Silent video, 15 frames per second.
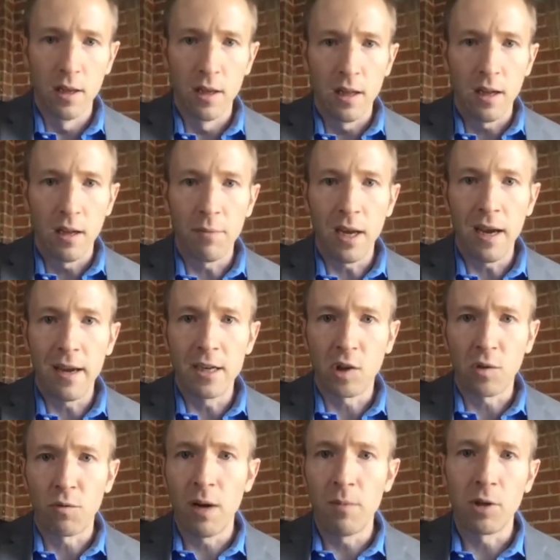My head is
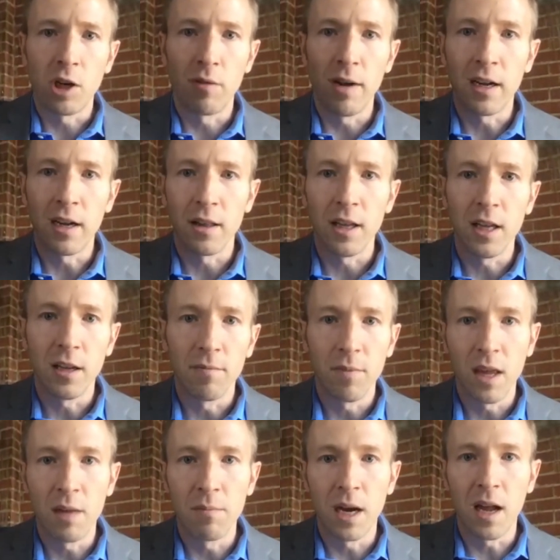framed correctly,
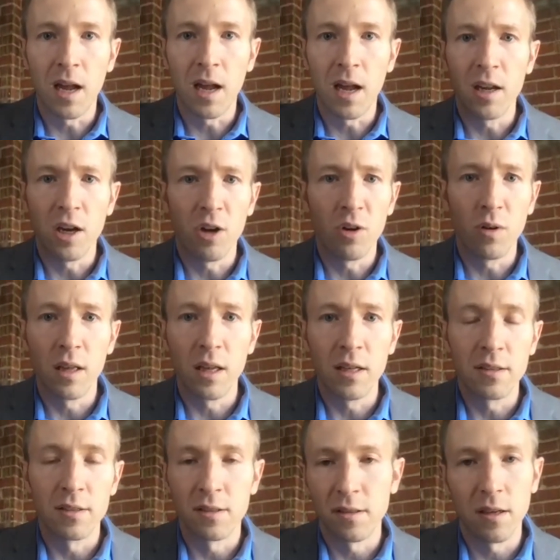and my audio
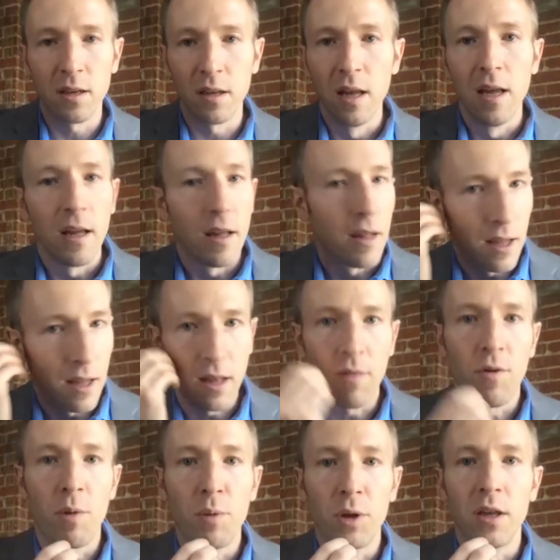is,
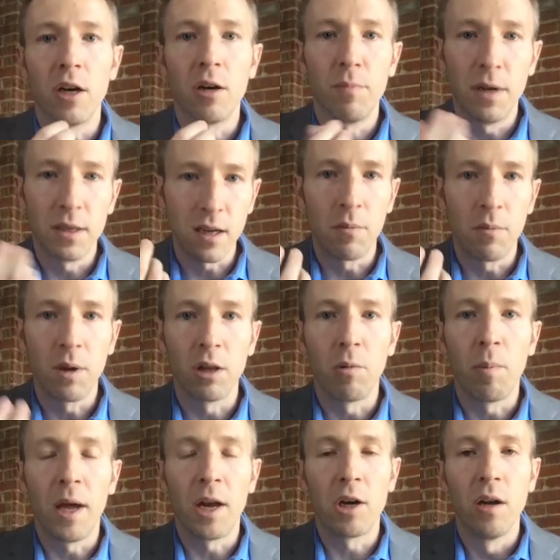if I put the earbuds on, it'd be a little
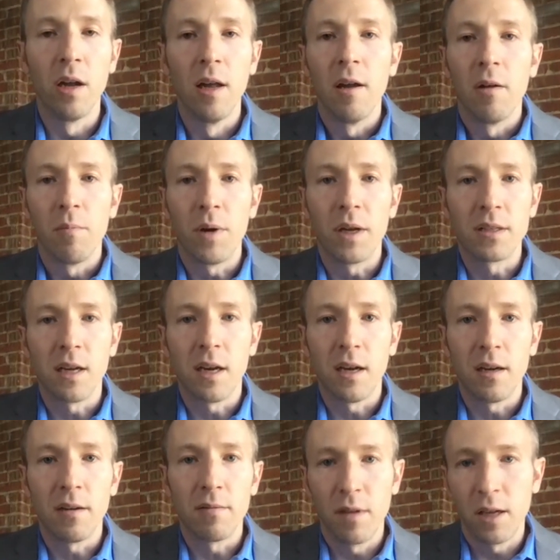better, but
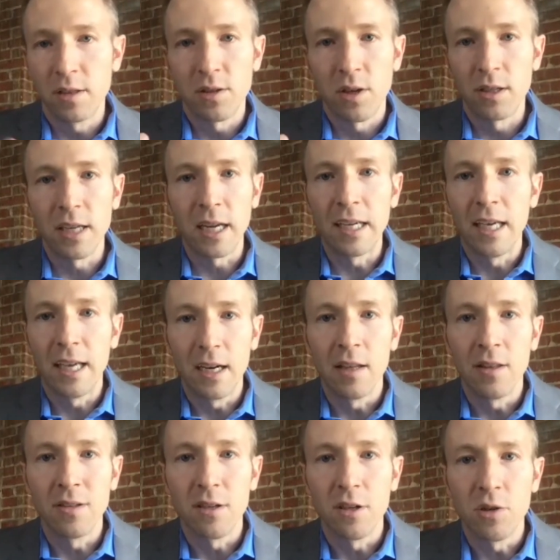as good as I can get it in
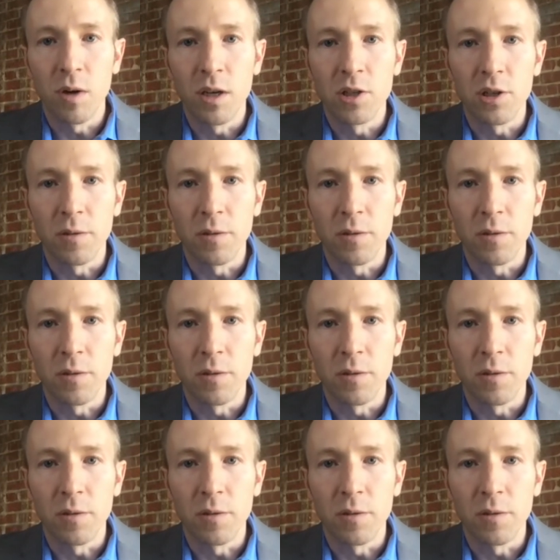the situation.